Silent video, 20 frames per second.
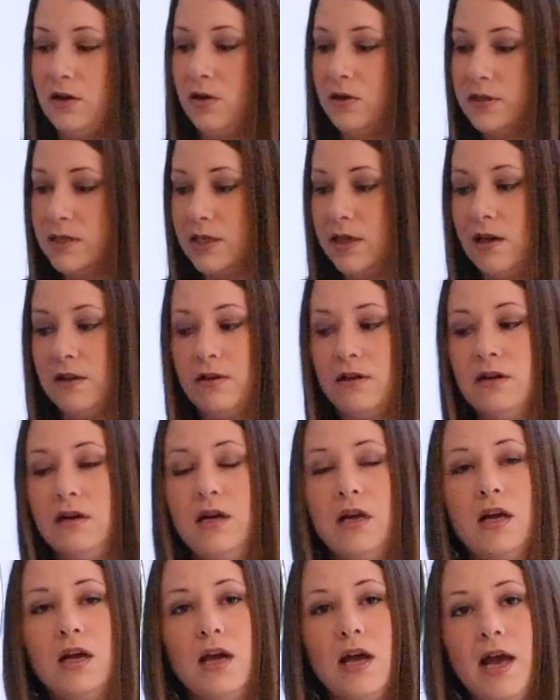altogether,
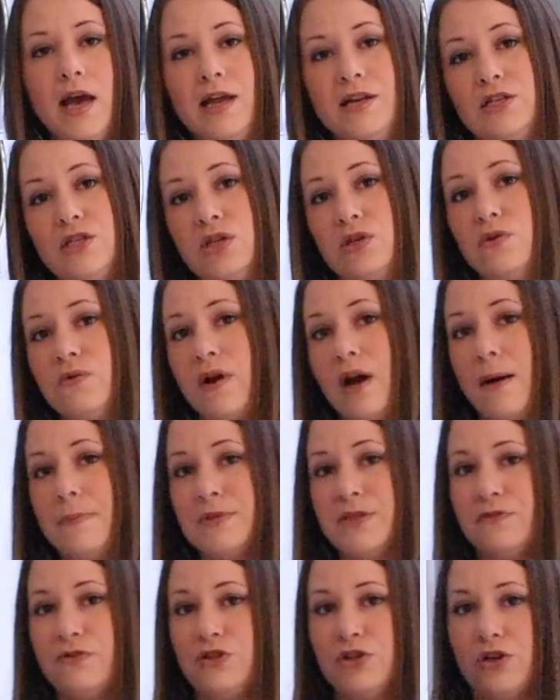and two
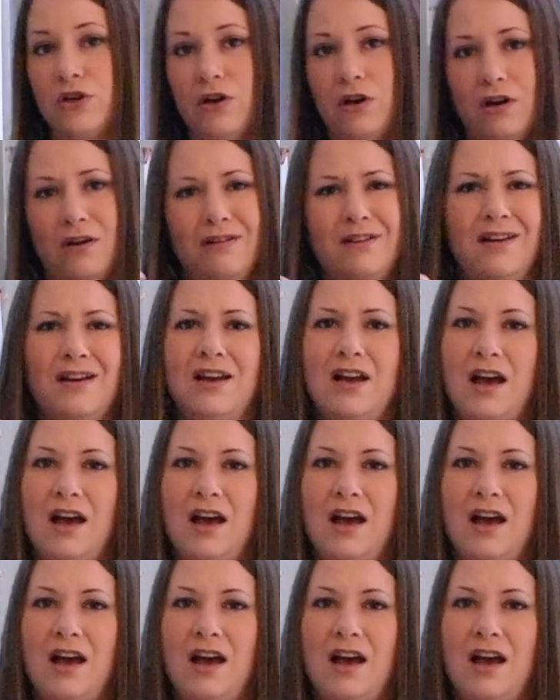cups of sugar.